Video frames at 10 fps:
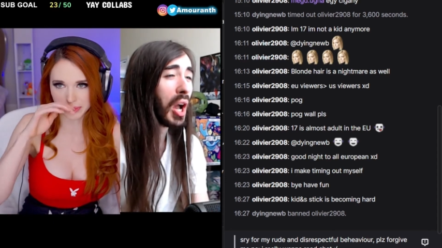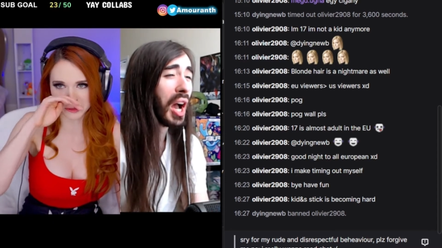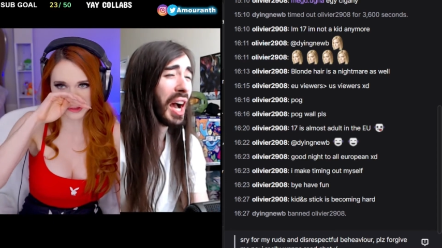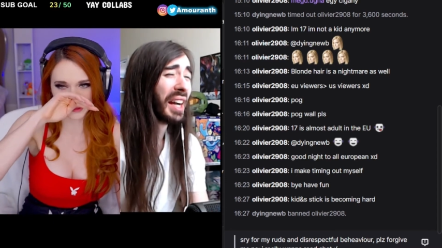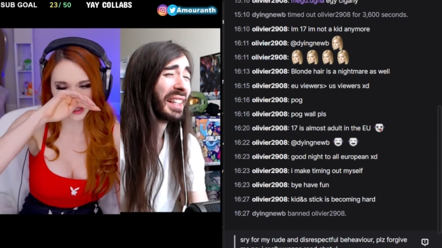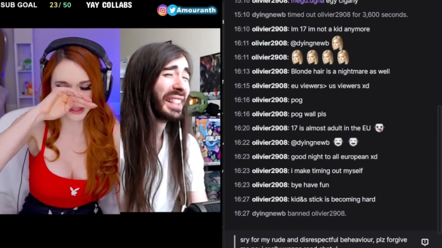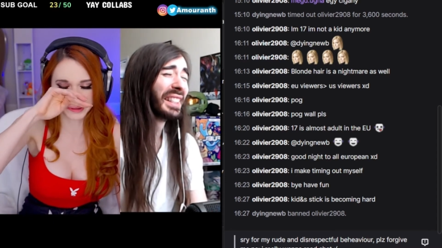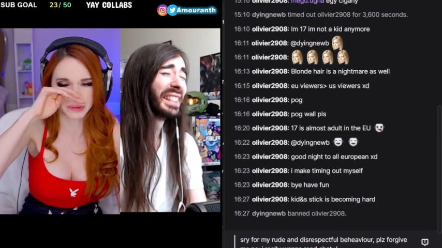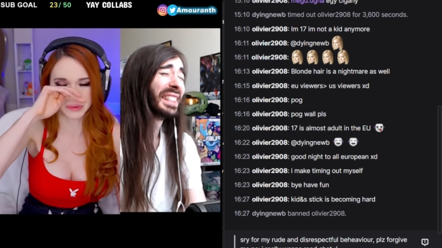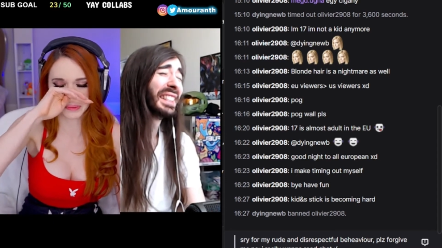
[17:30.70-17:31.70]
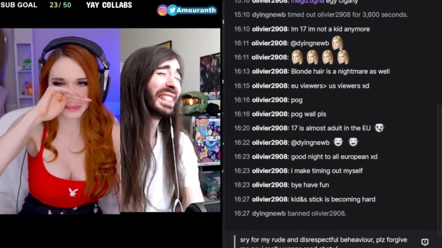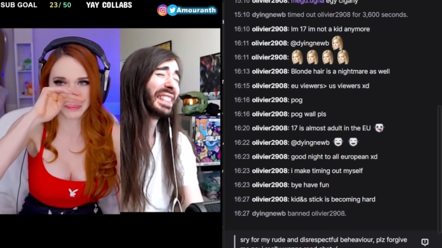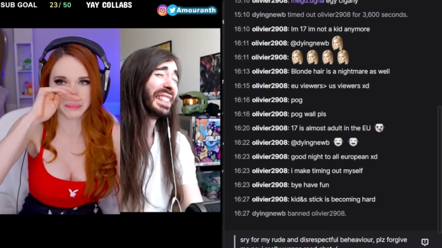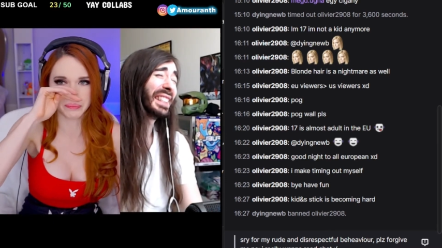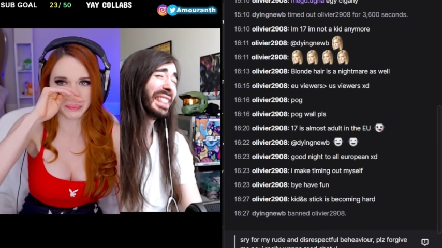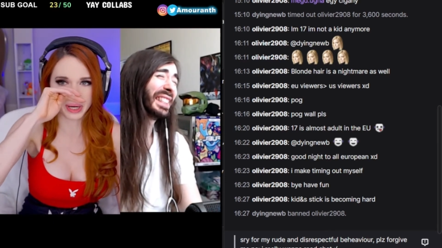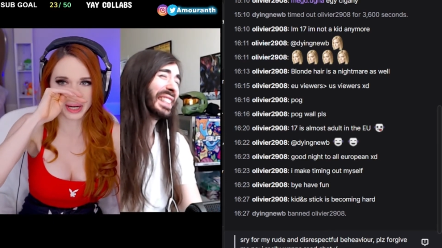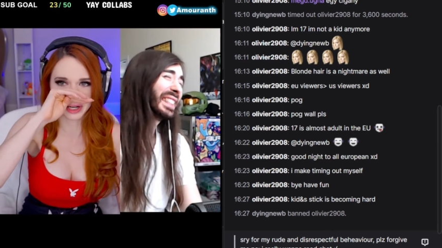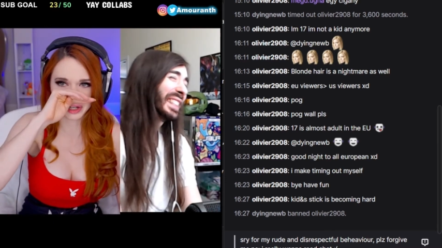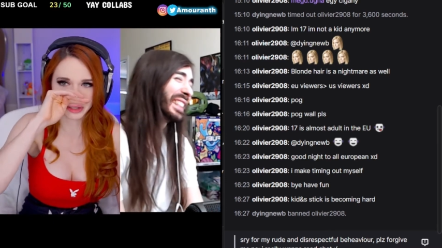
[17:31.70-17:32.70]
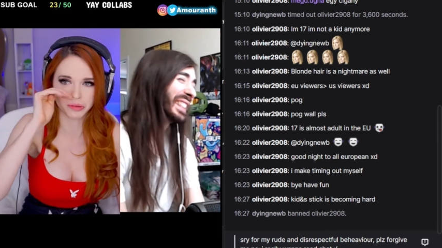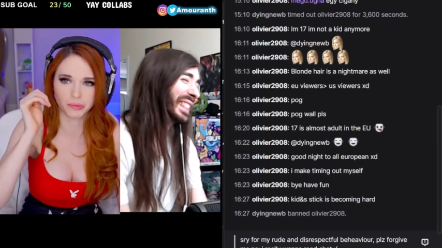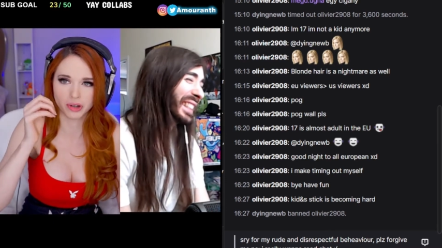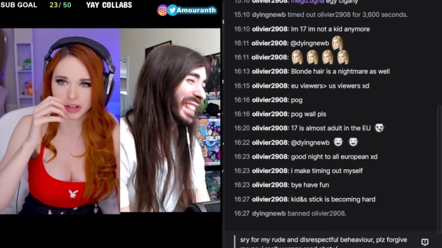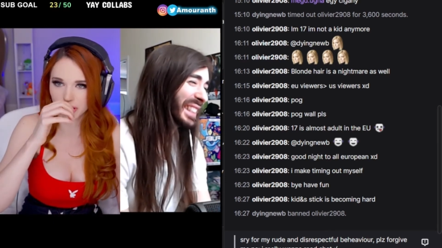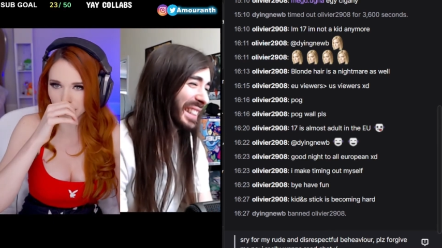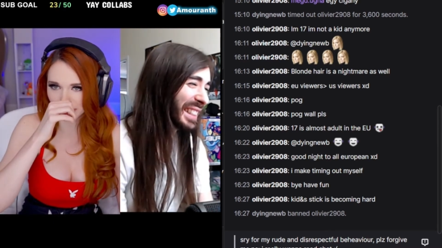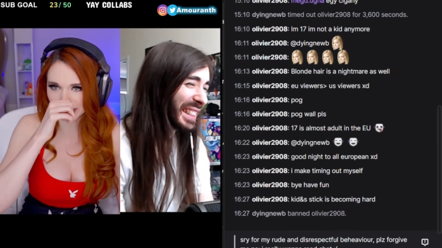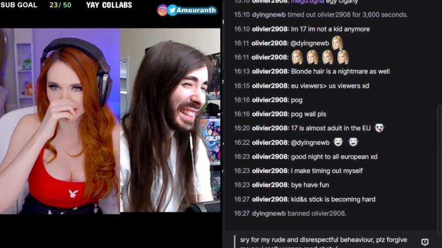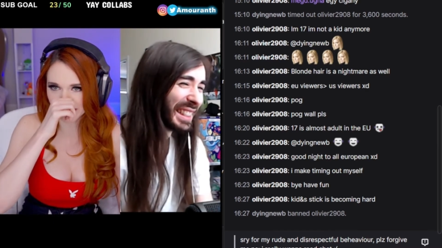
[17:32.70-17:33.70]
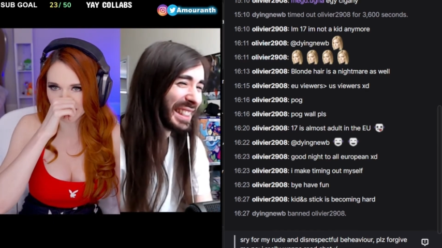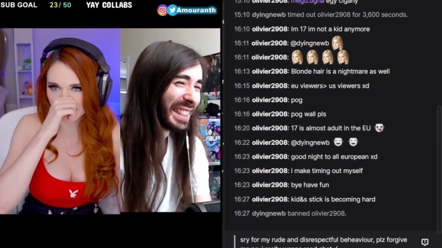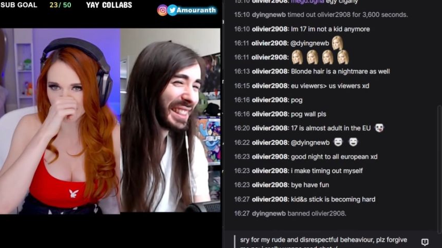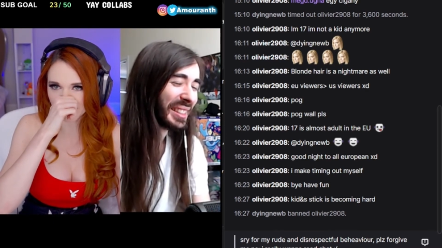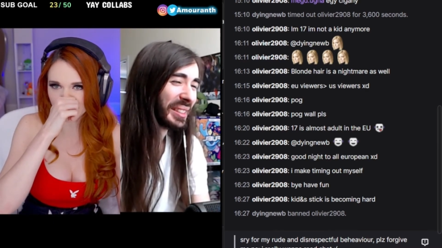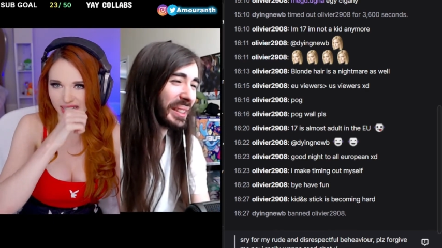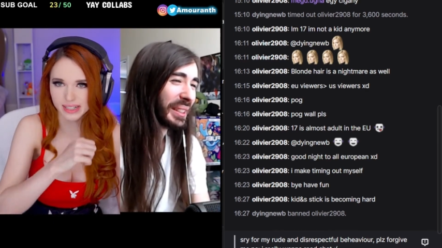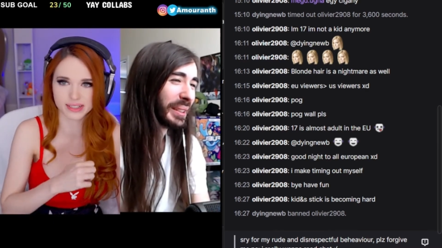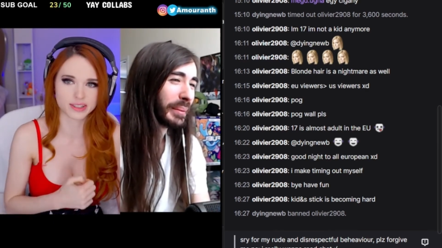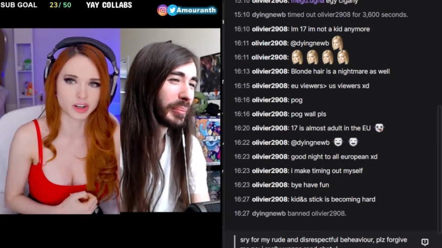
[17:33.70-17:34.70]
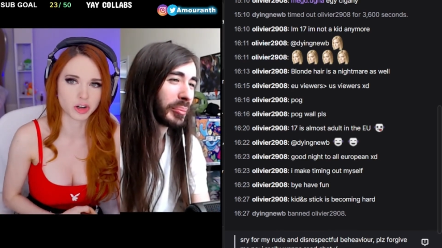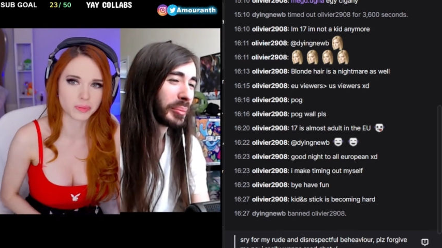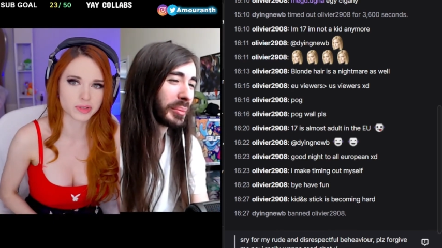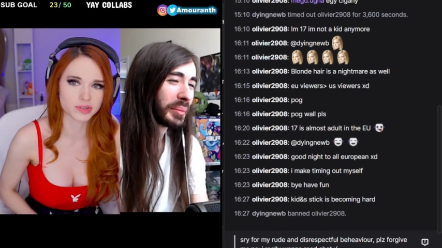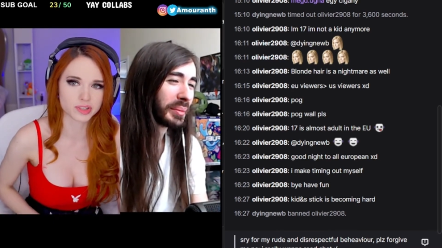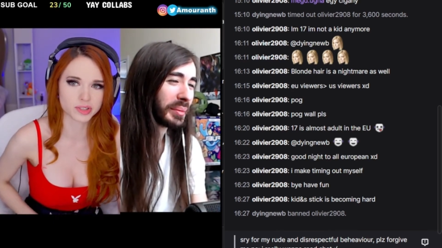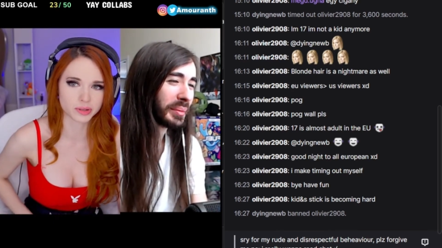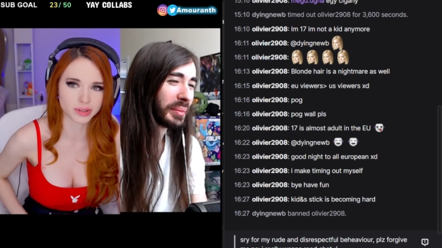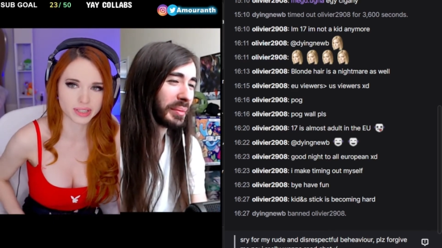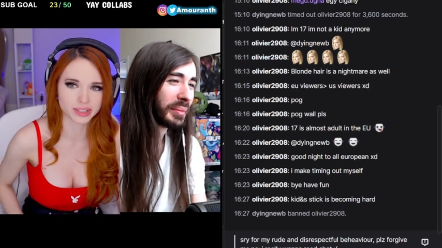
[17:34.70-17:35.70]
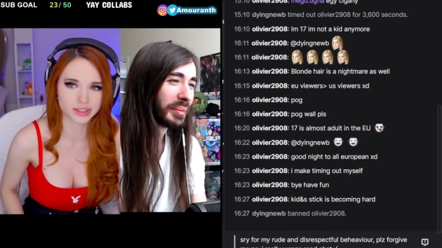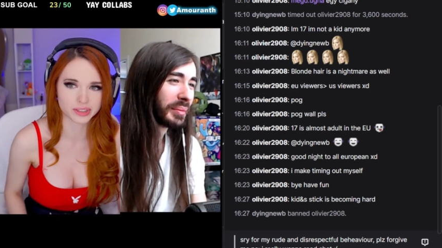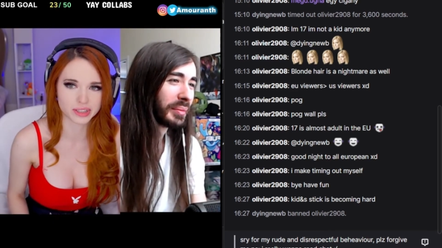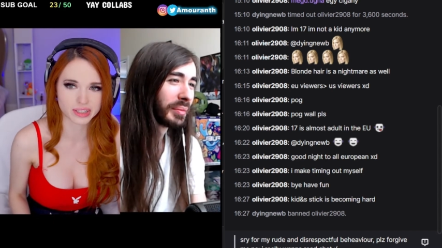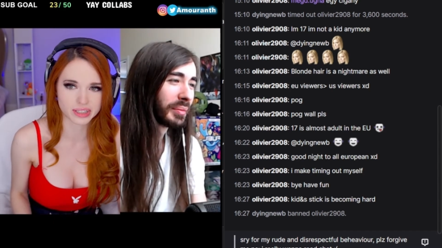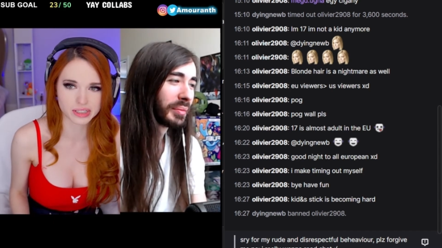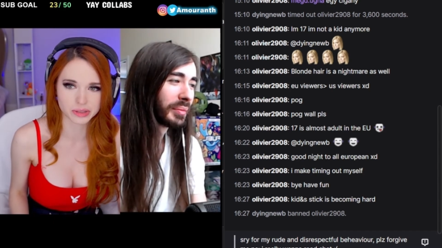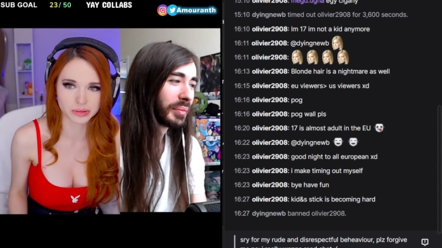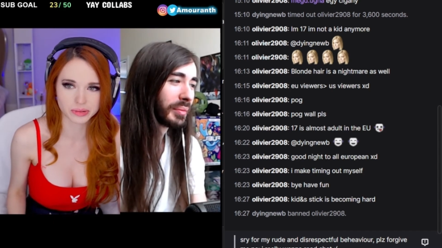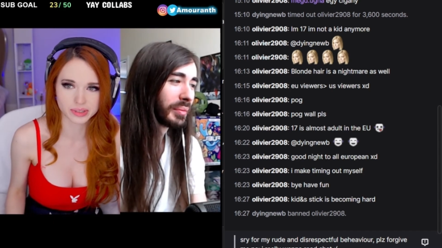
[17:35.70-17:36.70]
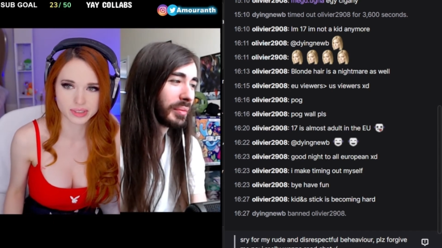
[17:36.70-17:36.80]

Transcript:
Speaker 1: as well. Pog, wall, please. 17 is almost adult in EU.